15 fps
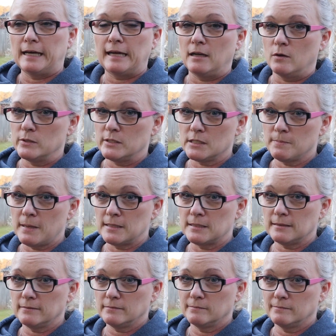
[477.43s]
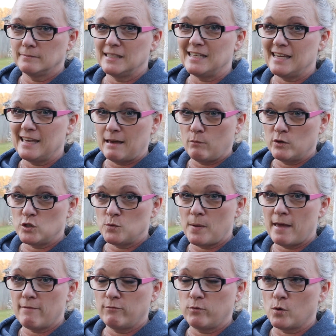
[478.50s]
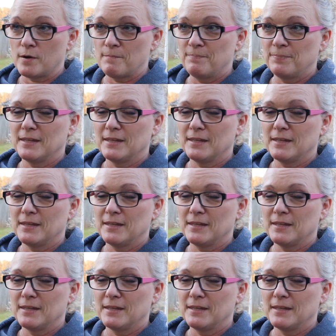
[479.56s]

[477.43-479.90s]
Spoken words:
I know it's expensive. Get what you pay for.